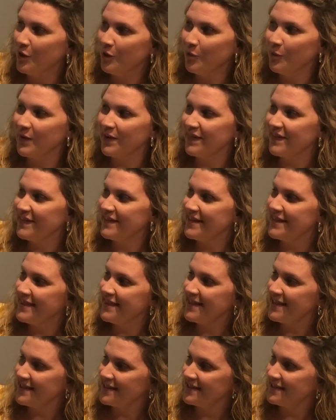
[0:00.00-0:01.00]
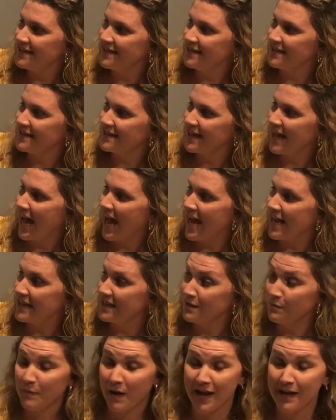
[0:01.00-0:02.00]
With this
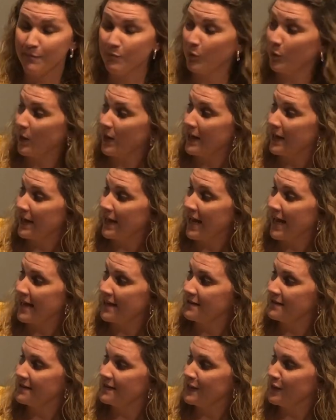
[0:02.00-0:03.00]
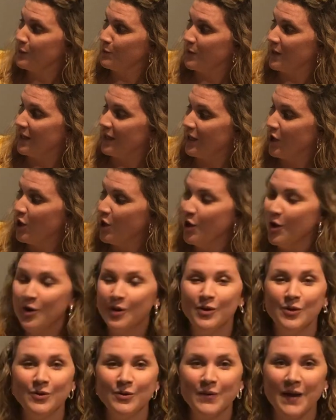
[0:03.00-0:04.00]
disguise, my prey can't see me.
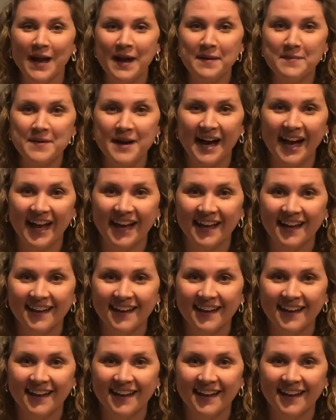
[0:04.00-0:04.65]
Who am I?